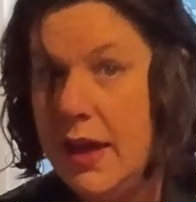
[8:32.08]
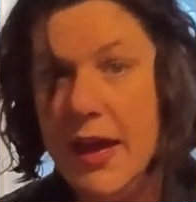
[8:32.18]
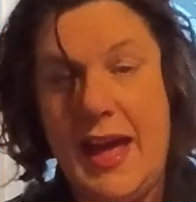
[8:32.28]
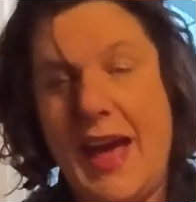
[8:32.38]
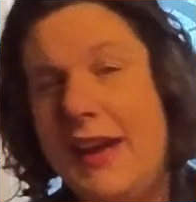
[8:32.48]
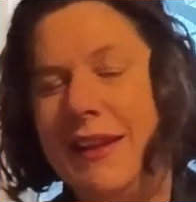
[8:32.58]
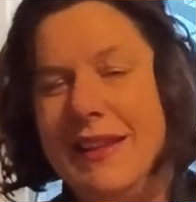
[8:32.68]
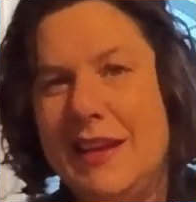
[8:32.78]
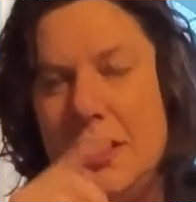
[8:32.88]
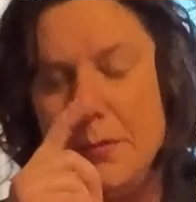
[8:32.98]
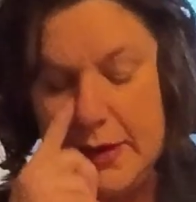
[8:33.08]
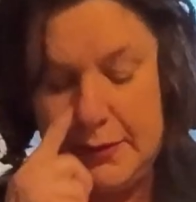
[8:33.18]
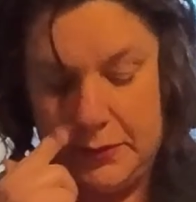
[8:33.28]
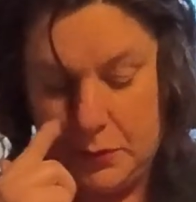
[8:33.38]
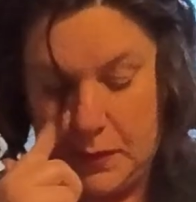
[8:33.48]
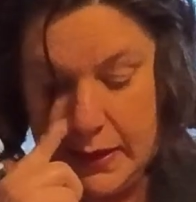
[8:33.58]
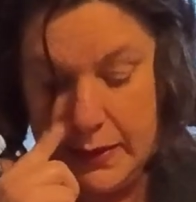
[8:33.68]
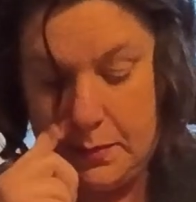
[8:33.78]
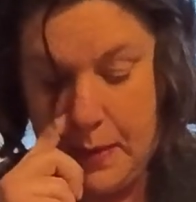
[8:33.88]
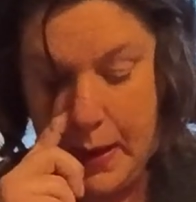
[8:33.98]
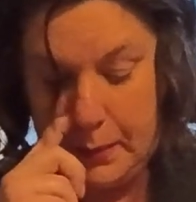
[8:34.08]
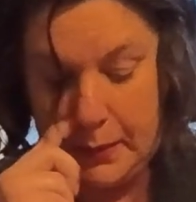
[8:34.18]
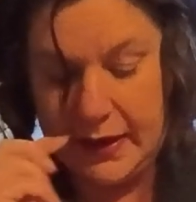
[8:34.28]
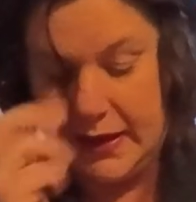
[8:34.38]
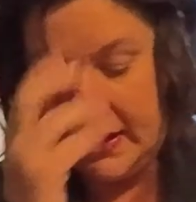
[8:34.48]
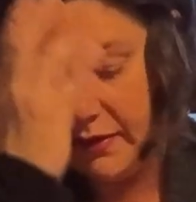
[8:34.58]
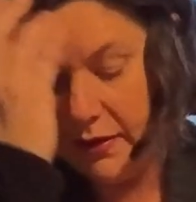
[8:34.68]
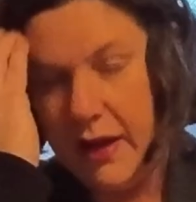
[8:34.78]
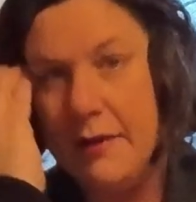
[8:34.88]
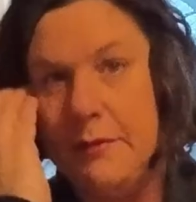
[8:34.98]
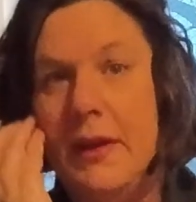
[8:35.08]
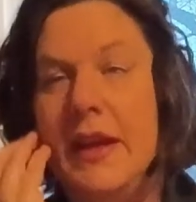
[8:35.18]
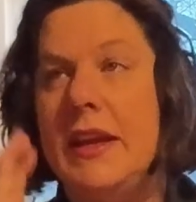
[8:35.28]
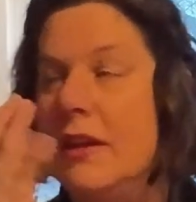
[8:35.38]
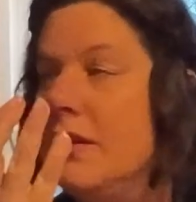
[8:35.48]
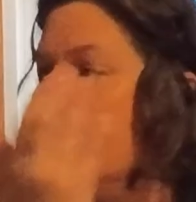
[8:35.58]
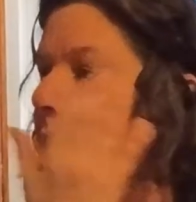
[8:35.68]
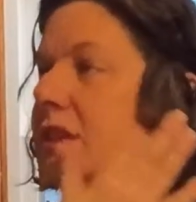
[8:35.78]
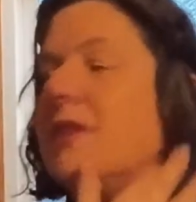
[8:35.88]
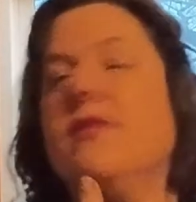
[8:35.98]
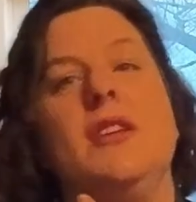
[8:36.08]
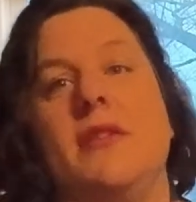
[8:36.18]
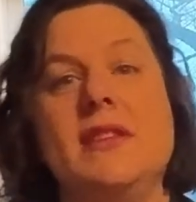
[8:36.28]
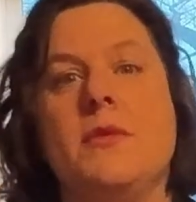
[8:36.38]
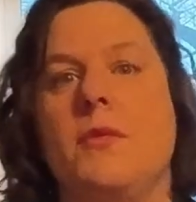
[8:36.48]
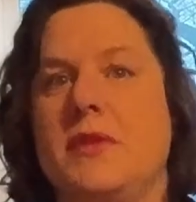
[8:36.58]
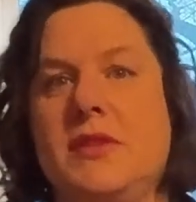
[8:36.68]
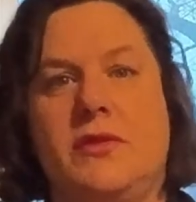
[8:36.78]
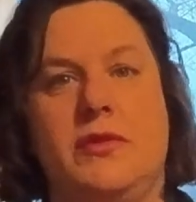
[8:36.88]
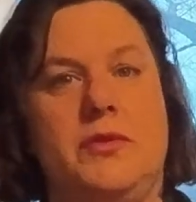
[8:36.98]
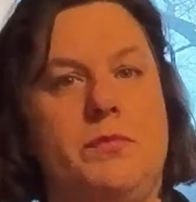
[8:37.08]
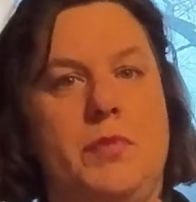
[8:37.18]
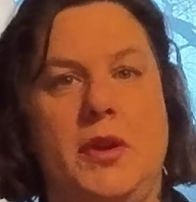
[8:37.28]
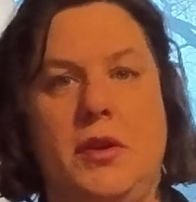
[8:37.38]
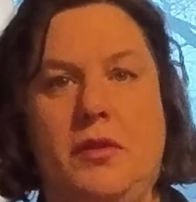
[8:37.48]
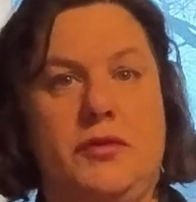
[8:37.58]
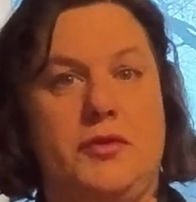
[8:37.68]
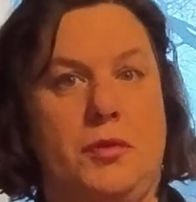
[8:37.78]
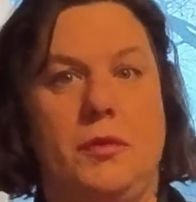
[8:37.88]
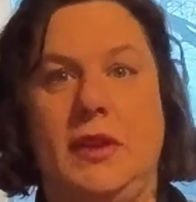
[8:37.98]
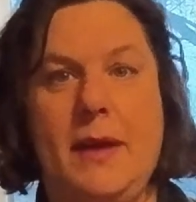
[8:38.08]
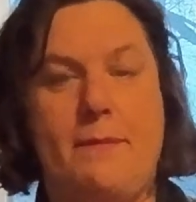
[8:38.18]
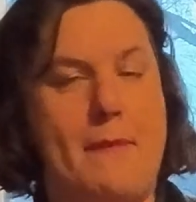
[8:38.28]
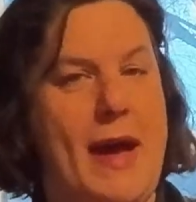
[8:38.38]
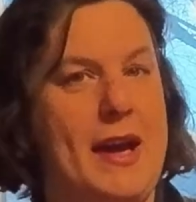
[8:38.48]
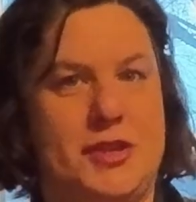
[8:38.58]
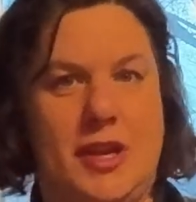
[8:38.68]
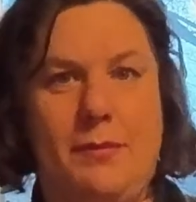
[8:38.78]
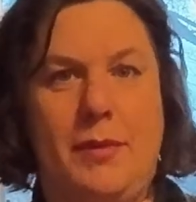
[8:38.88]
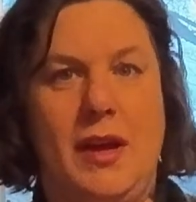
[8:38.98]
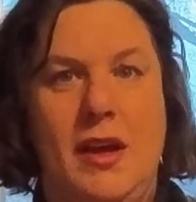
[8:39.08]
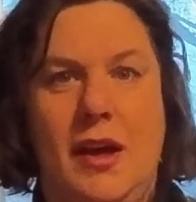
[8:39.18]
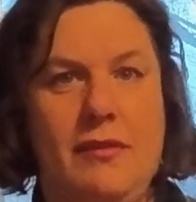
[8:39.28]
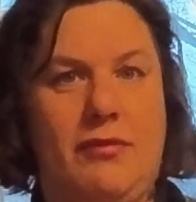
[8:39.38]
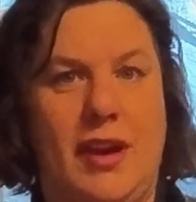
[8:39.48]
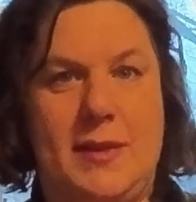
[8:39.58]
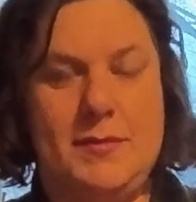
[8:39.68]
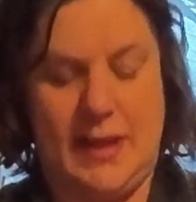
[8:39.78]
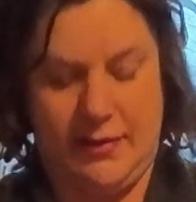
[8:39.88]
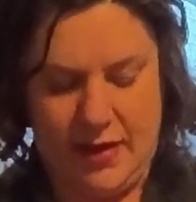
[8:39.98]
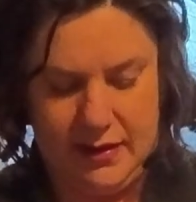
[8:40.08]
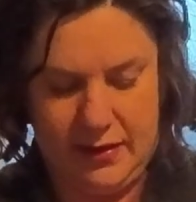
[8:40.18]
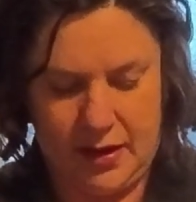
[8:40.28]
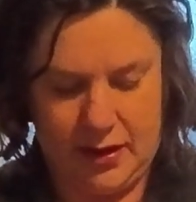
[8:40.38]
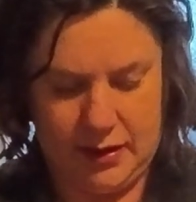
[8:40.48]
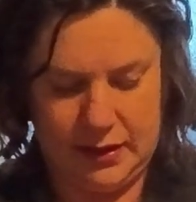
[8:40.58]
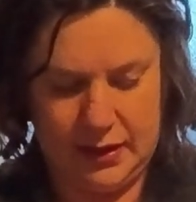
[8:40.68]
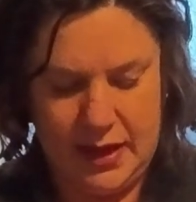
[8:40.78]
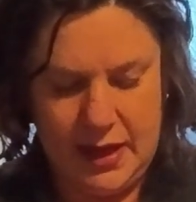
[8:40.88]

It had a little bit of sweet pepper in it. And again, you can watch that video. This one was truly a mashup of random stuff out of the garden.